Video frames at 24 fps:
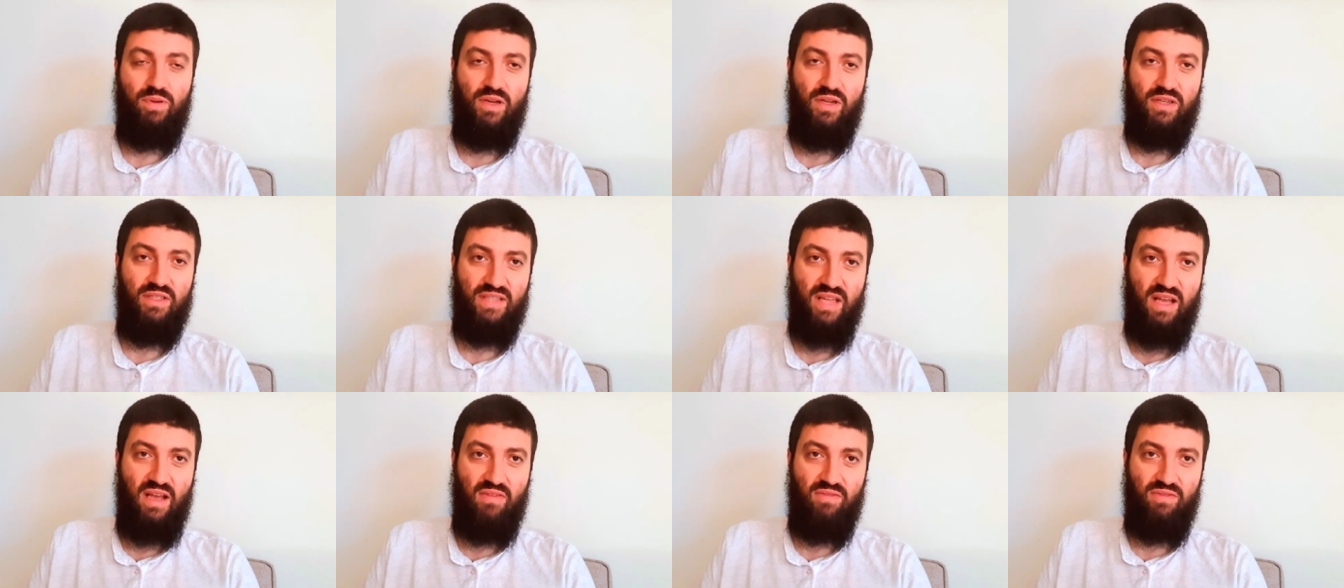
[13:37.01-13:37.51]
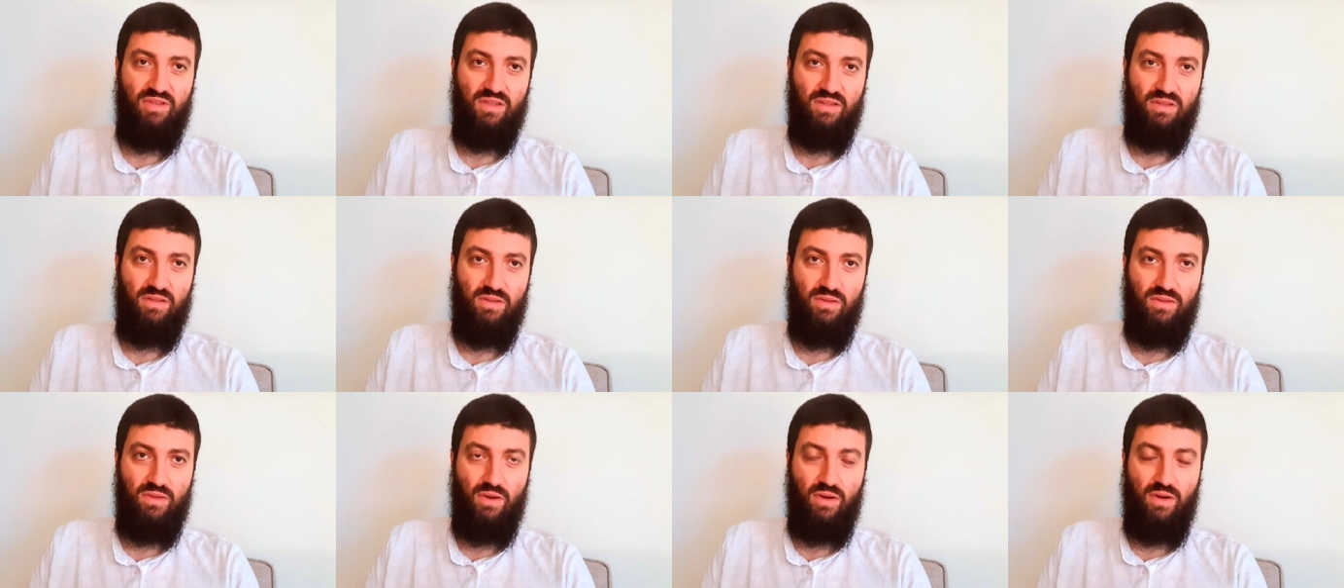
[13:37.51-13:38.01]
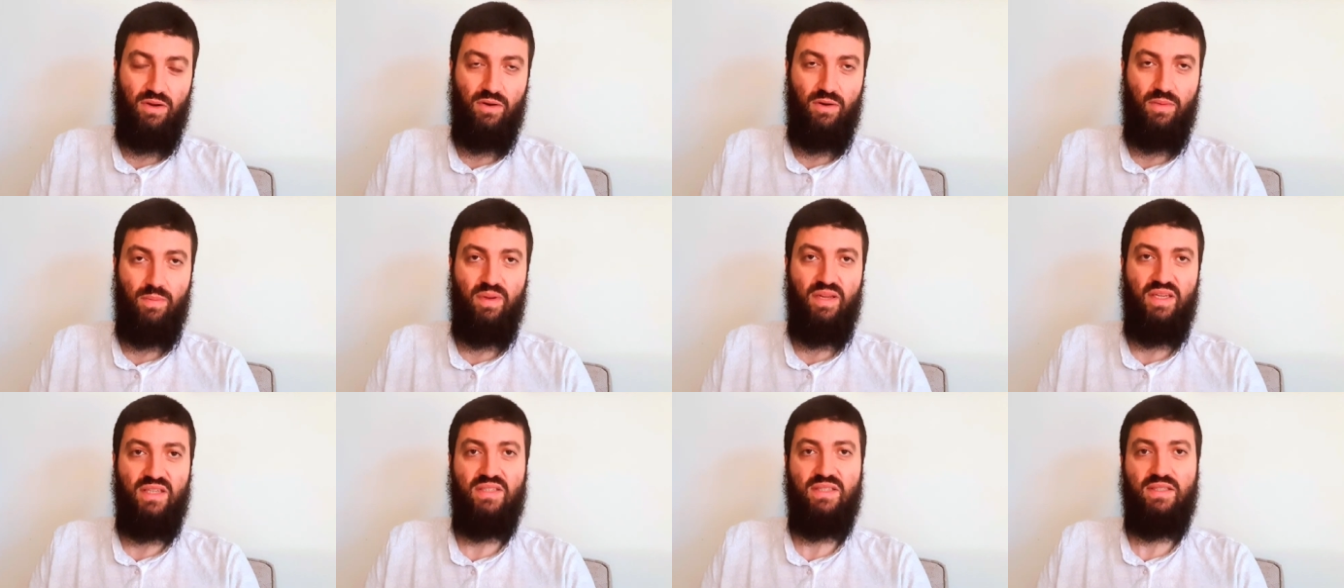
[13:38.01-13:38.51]
plus having the dollar
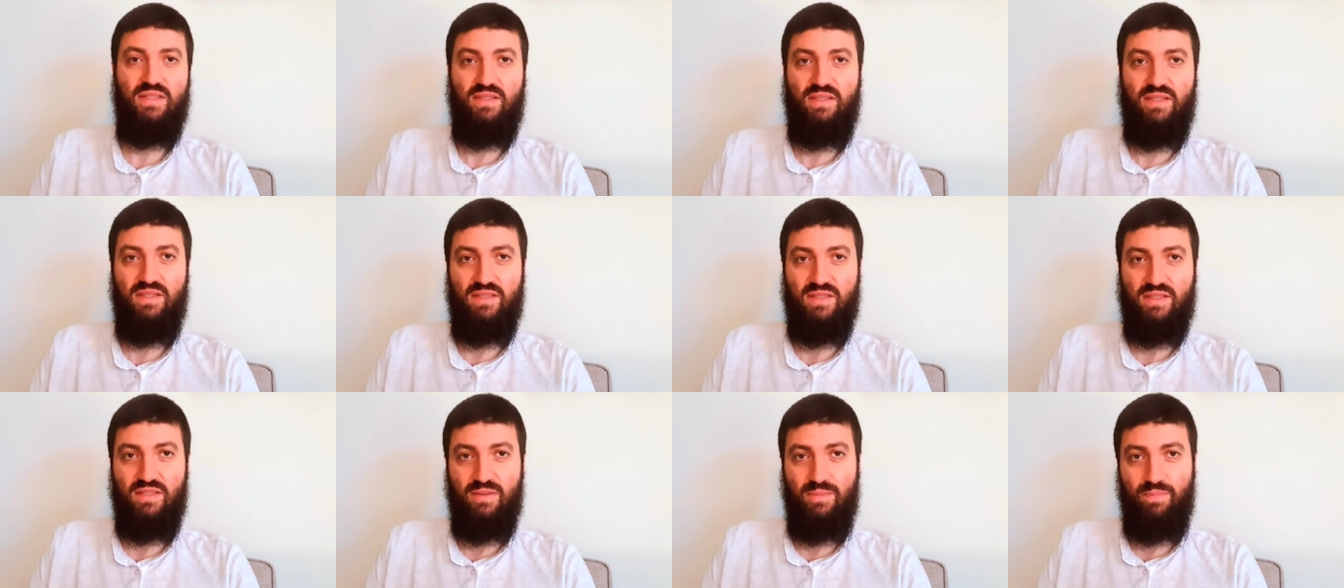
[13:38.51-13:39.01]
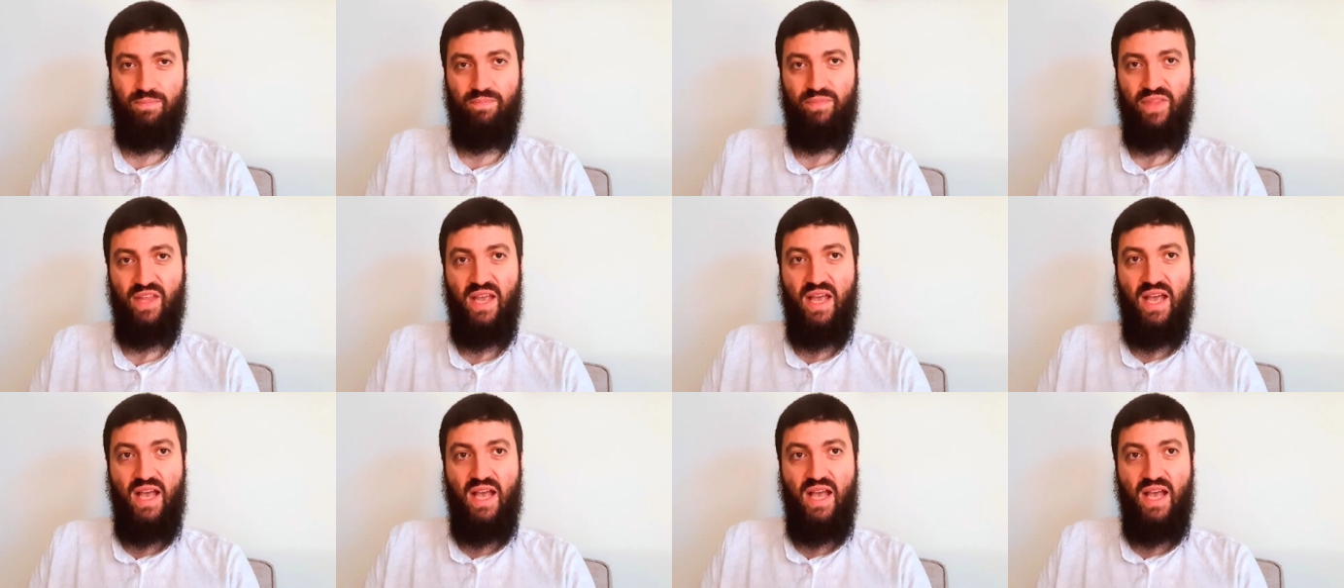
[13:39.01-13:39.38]
based system